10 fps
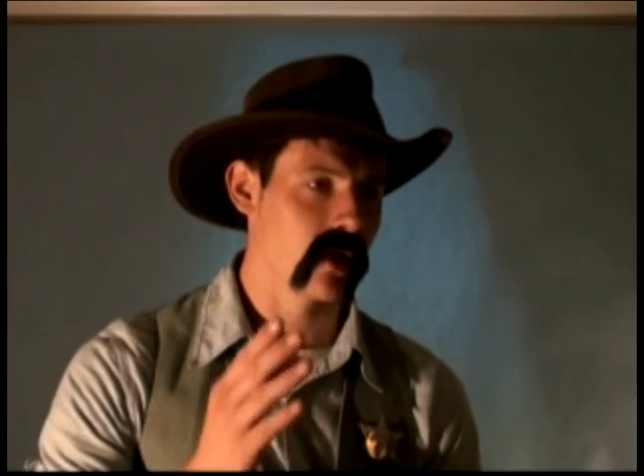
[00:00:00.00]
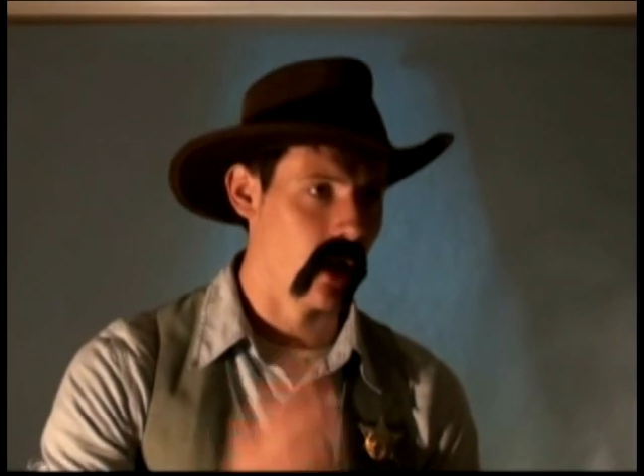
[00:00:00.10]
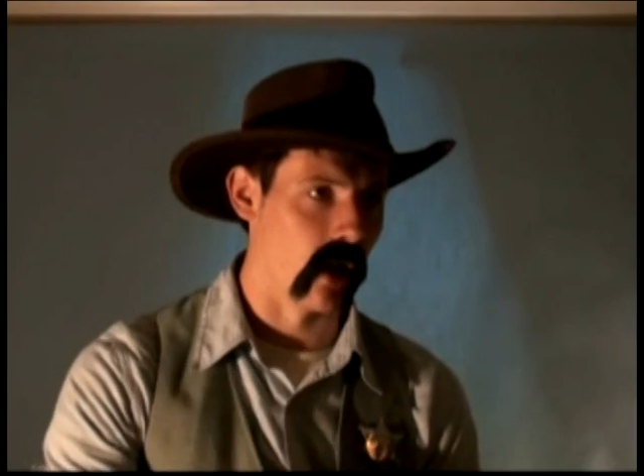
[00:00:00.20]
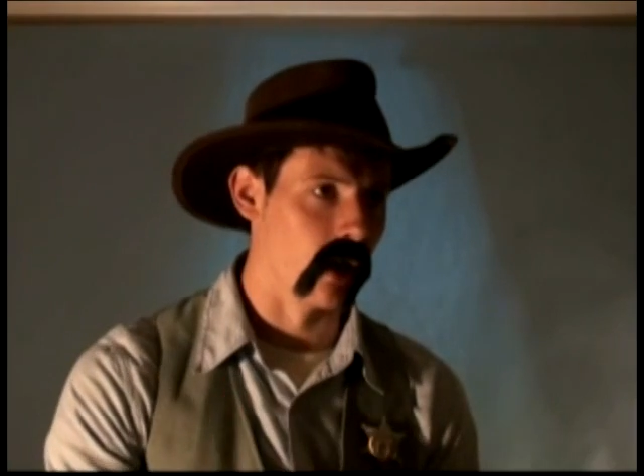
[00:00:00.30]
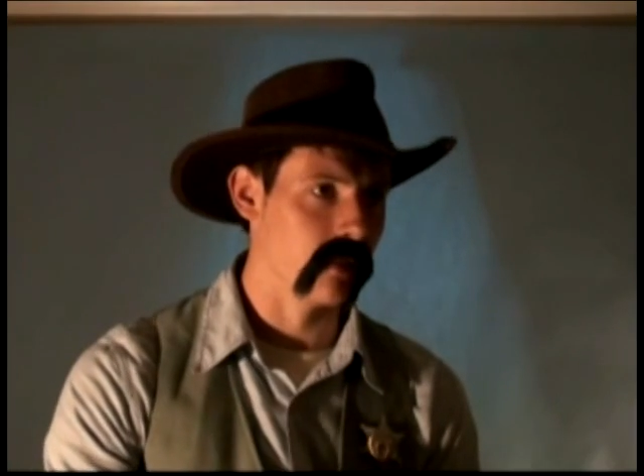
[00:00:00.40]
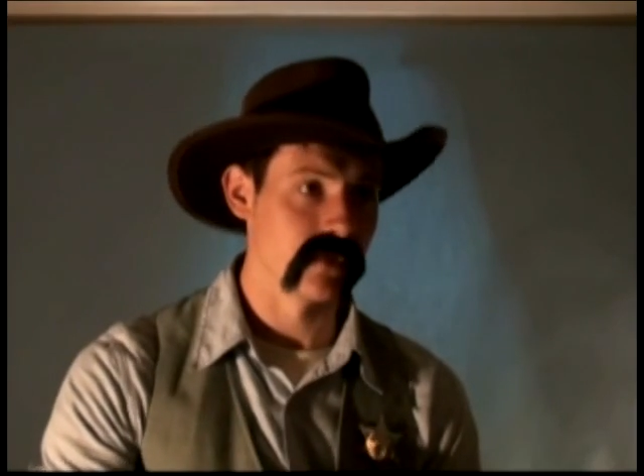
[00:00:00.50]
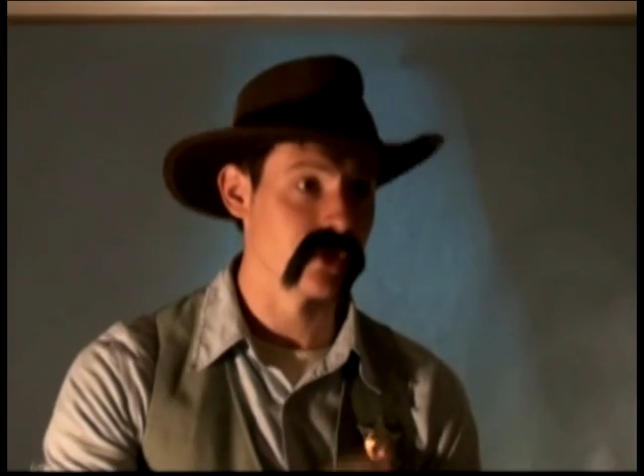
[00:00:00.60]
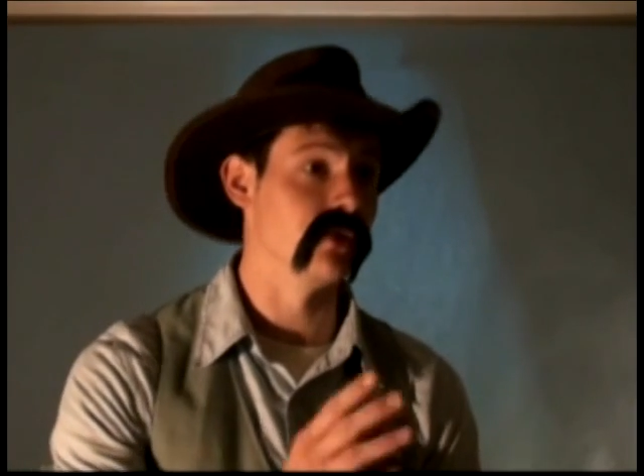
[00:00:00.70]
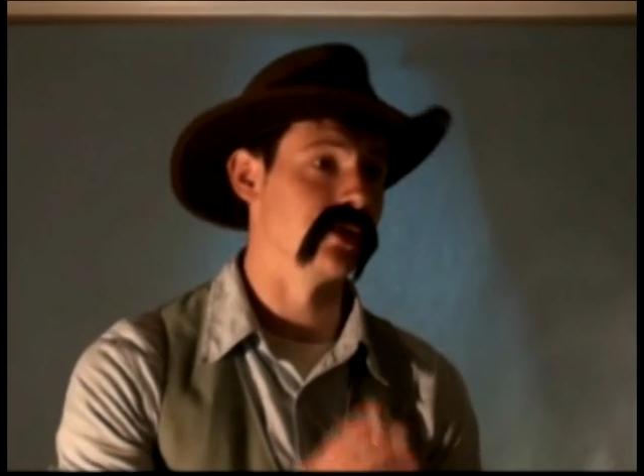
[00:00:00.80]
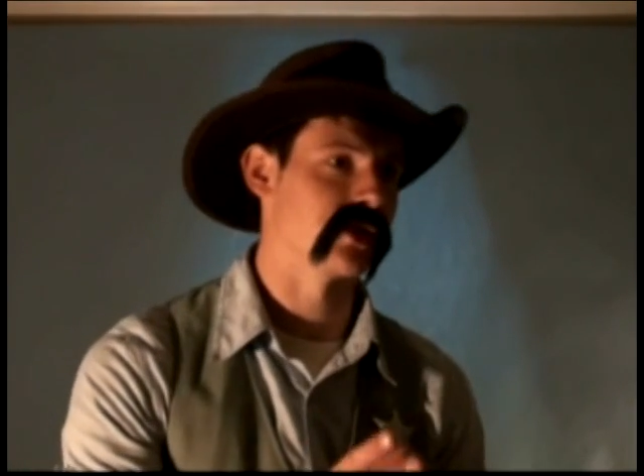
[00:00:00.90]
a car
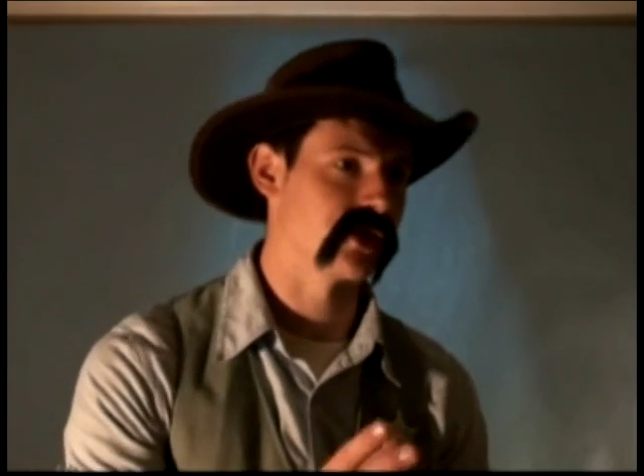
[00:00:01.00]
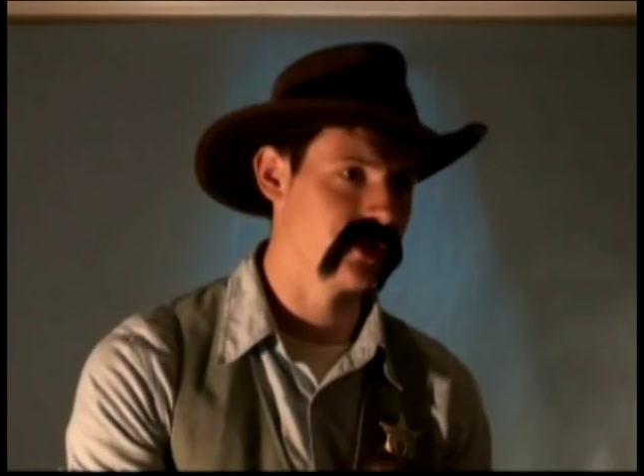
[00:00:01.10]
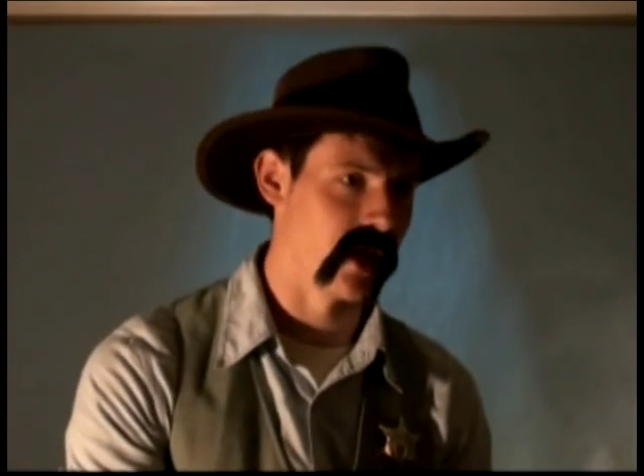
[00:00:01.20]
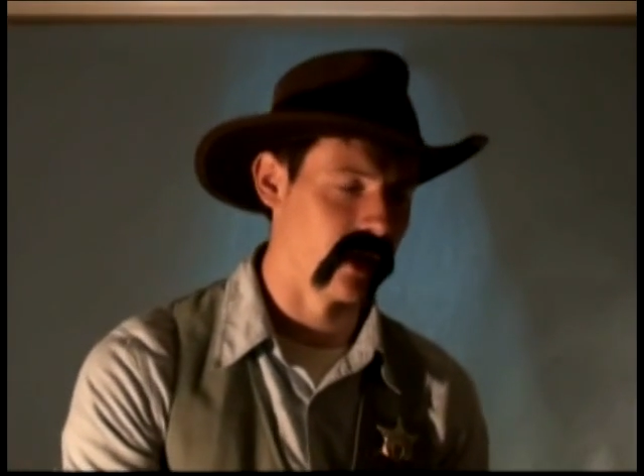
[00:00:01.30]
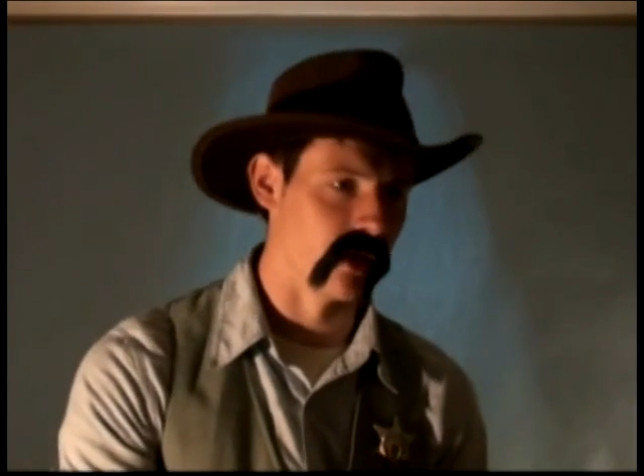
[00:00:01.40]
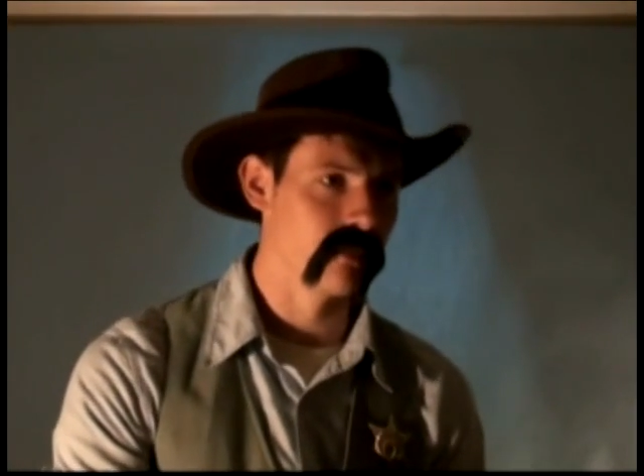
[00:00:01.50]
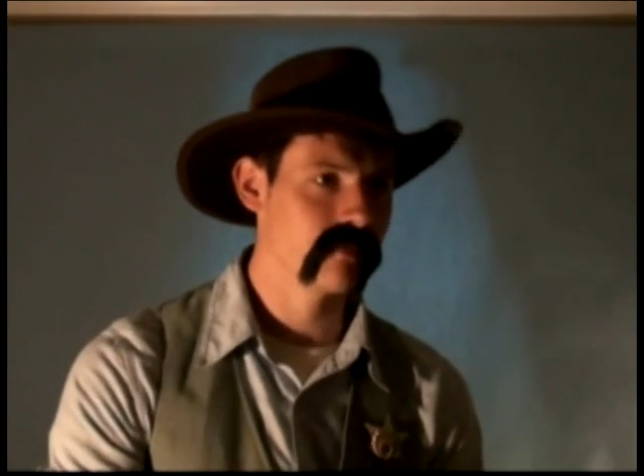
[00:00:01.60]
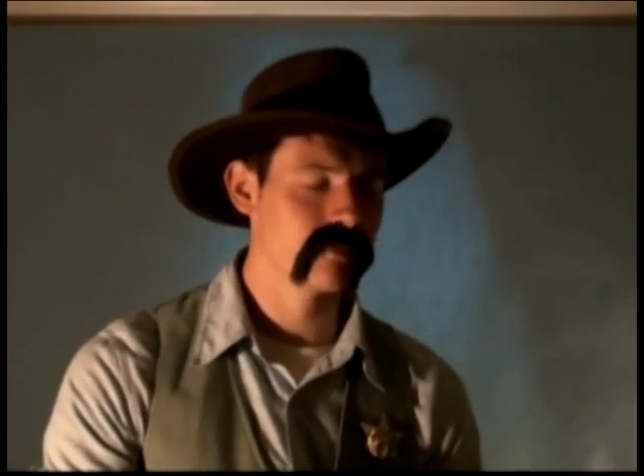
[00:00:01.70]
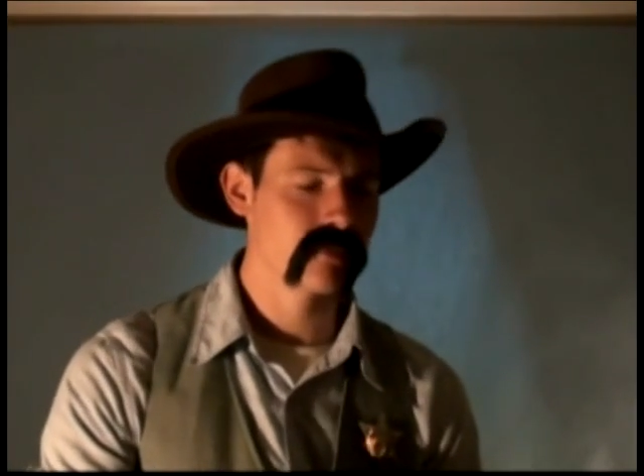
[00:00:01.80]
is use a stinger.